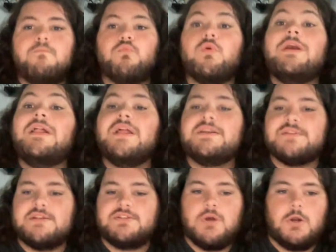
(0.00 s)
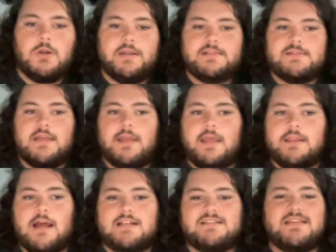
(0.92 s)
realistic targets,
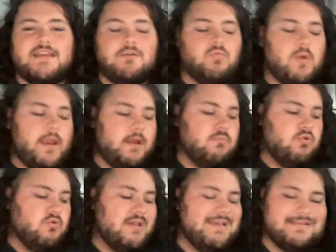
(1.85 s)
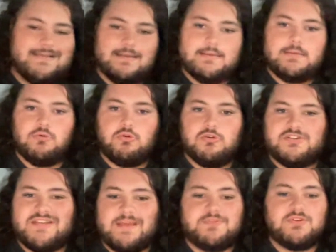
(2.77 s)
and not saying Ramel isn't or
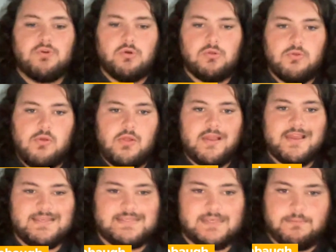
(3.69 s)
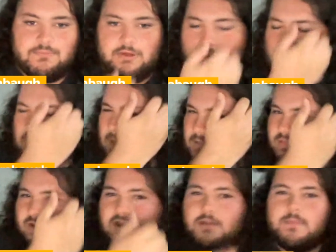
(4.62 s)
Samson Okunlola isn't, but
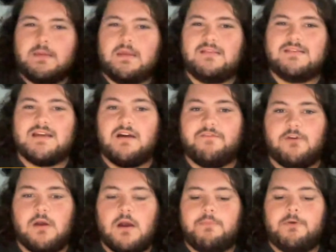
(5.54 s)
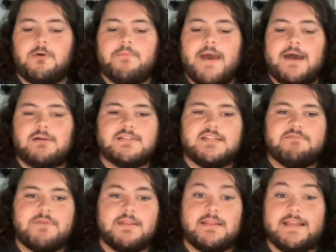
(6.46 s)
they're going to be tougher uphill battles. And
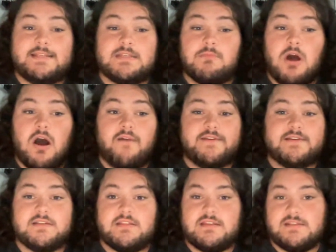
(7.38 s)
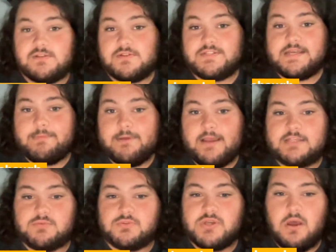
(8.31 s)
if Pitt lands them, obviously these are the type of
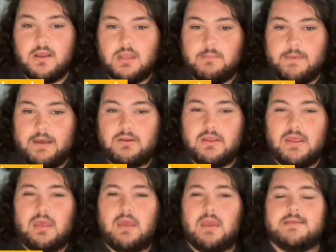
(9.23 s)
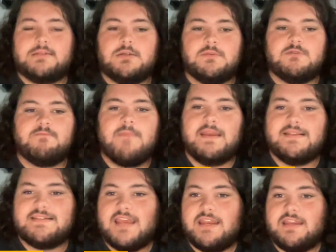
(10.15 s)
guys we're talking about in terms of
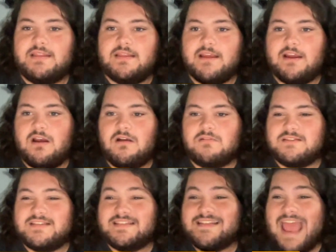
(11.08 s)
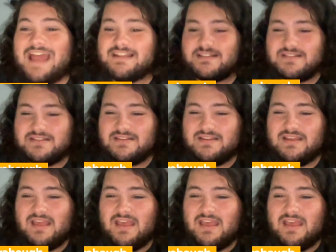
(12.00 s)
maintaining their status